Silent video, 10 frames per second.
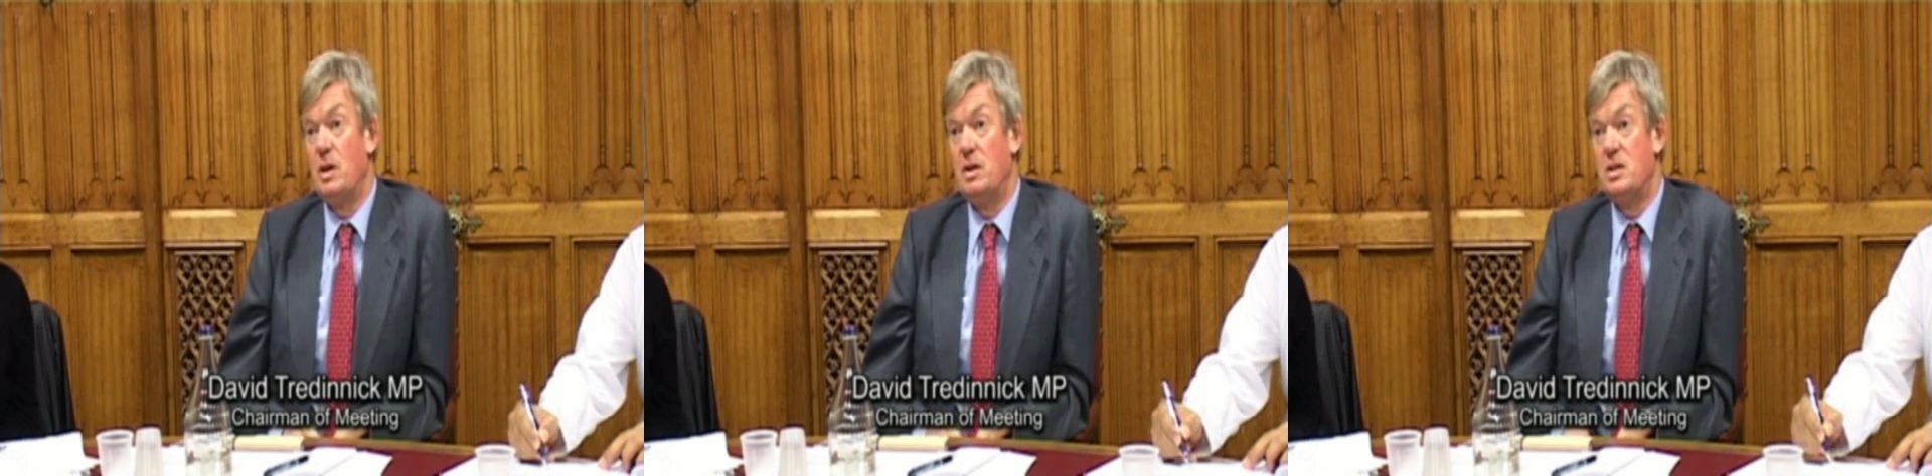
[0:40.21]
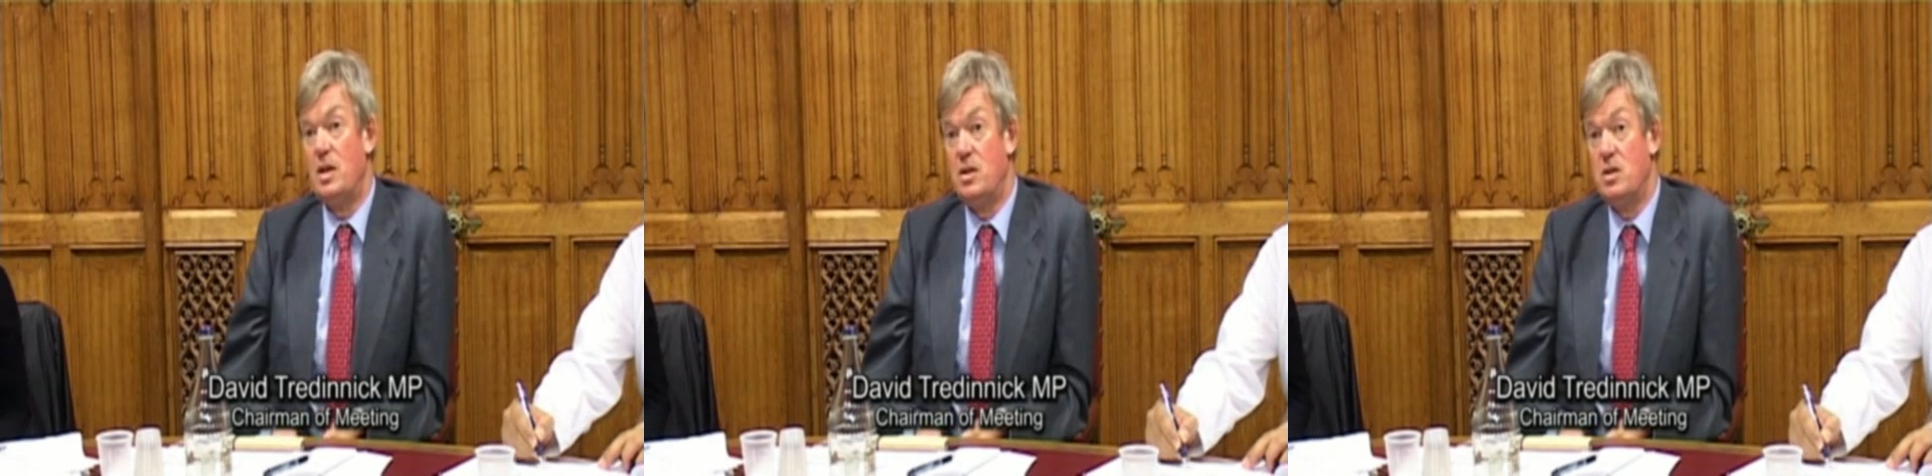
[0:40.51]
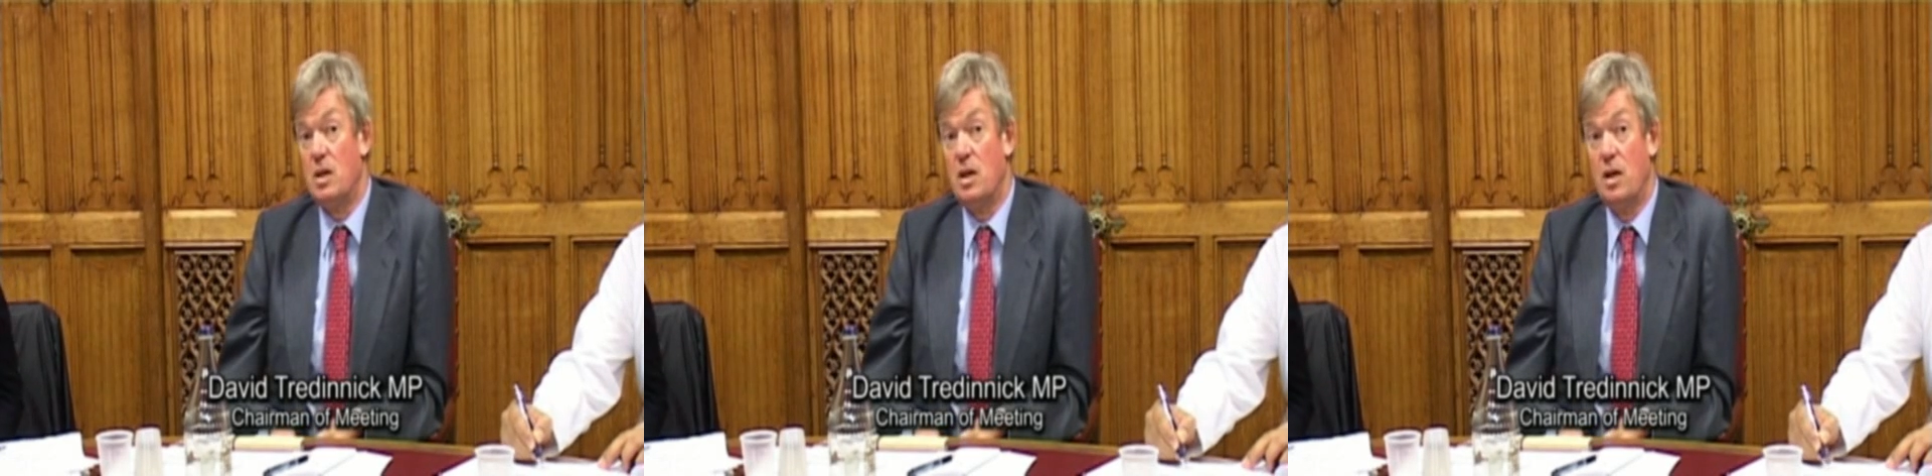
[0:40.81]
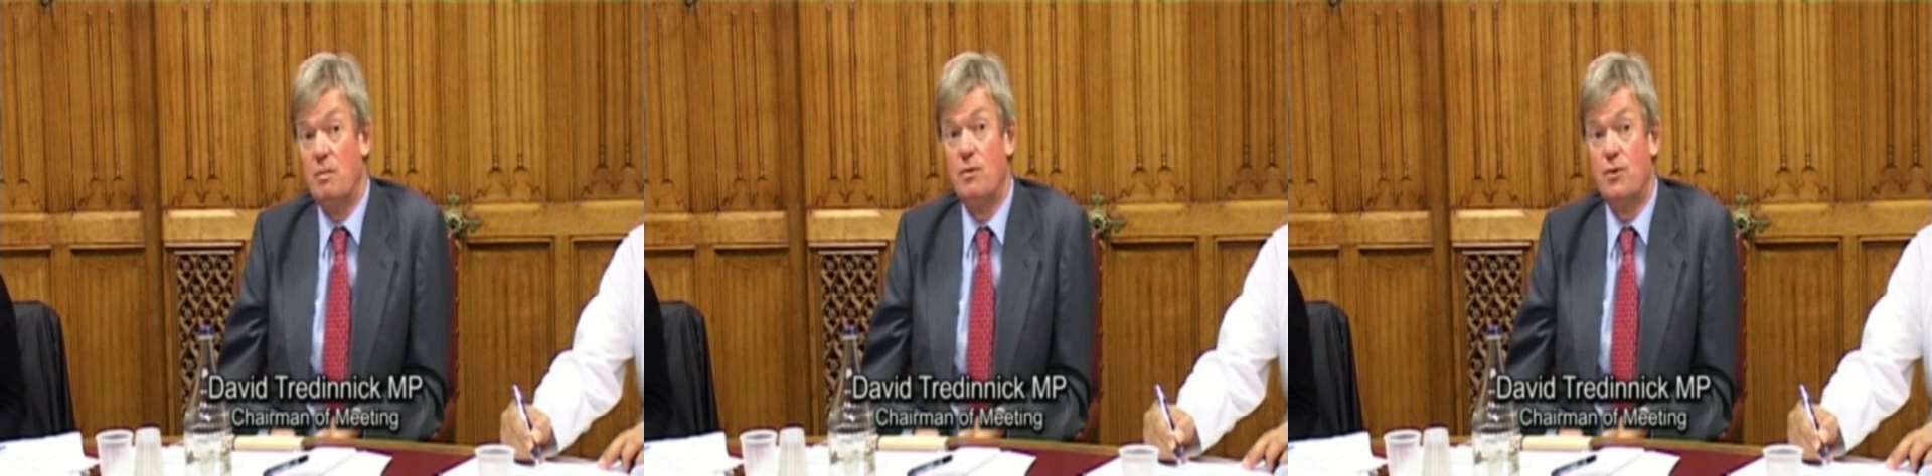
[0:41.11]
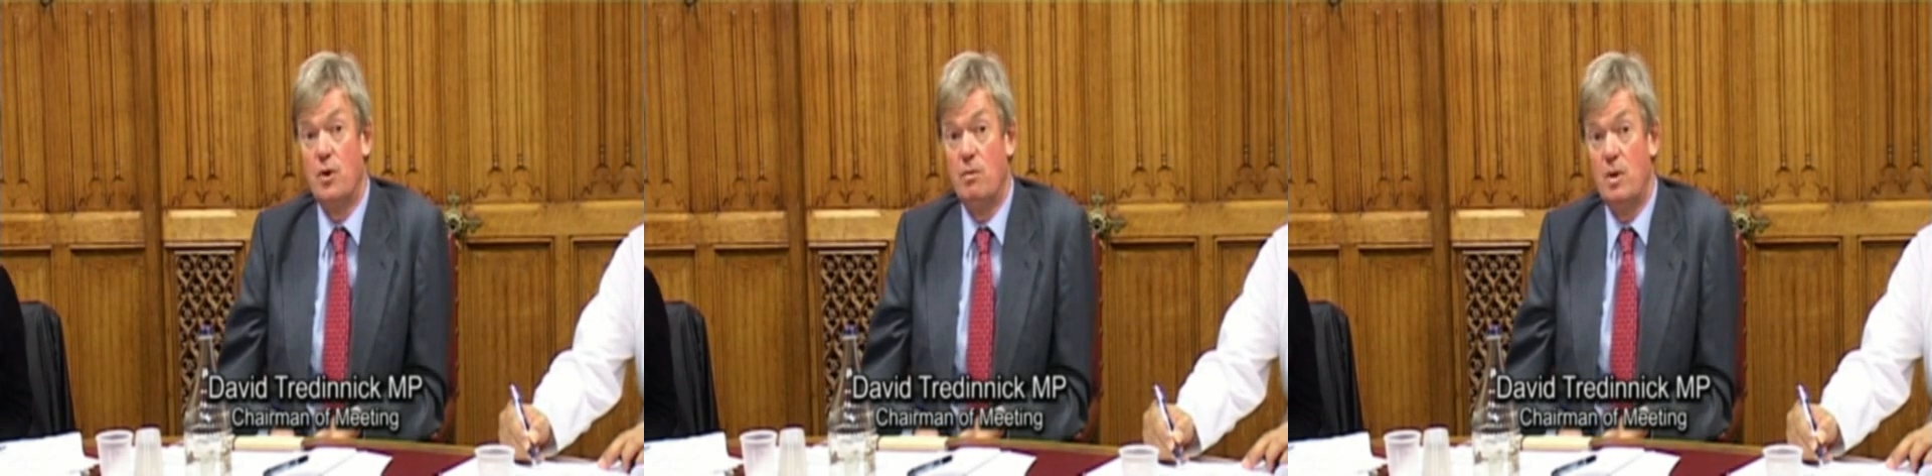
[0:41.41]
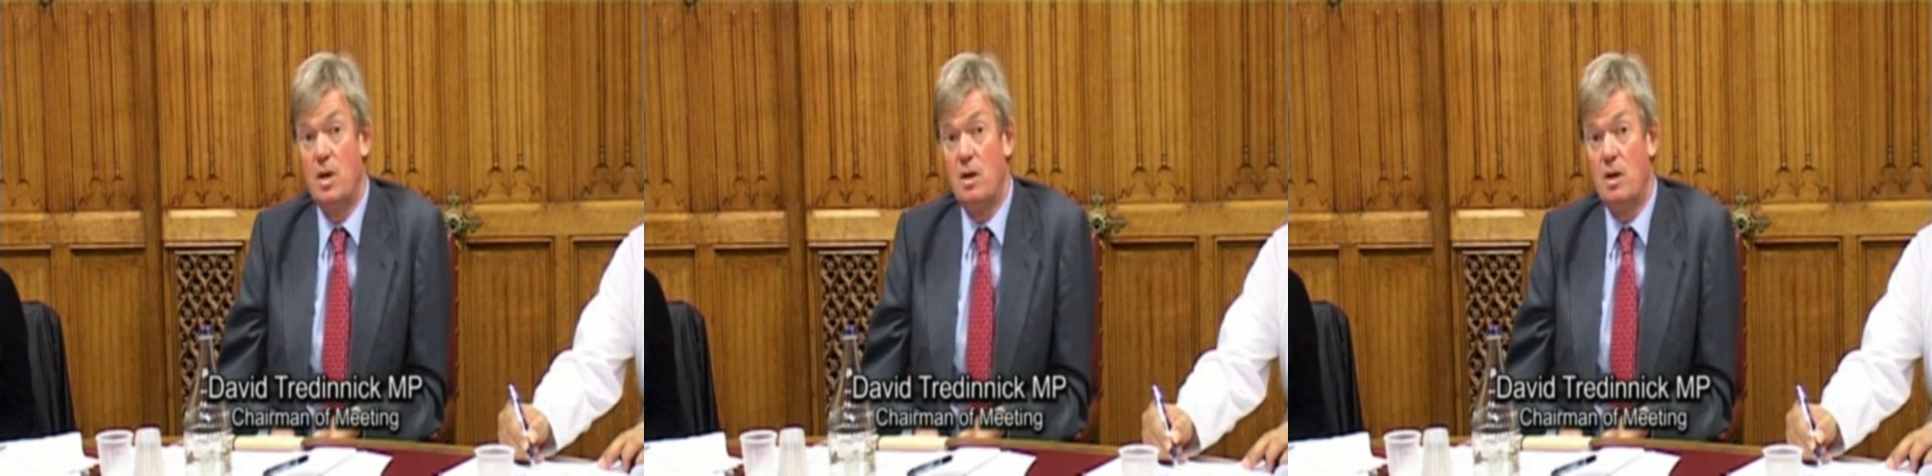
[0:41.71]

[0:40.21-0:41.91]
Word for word: they tend to come from